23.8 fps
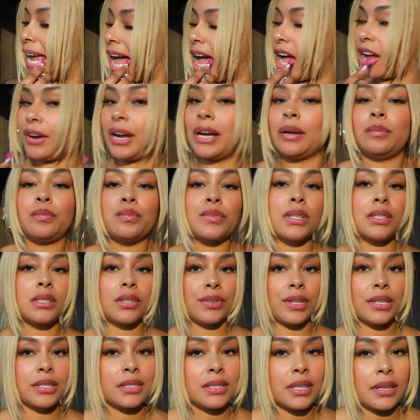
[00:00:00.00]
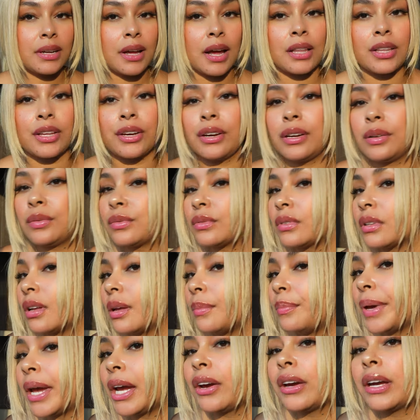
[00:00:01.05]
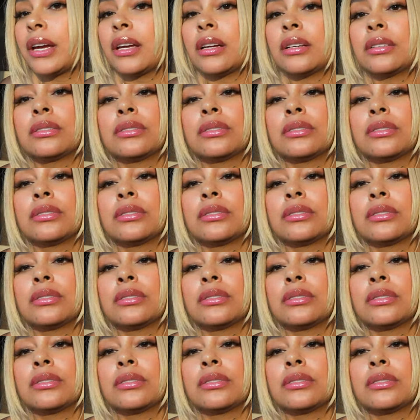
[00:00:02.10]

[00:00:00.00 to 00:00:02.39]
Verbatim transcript: All right, so this is the color Berry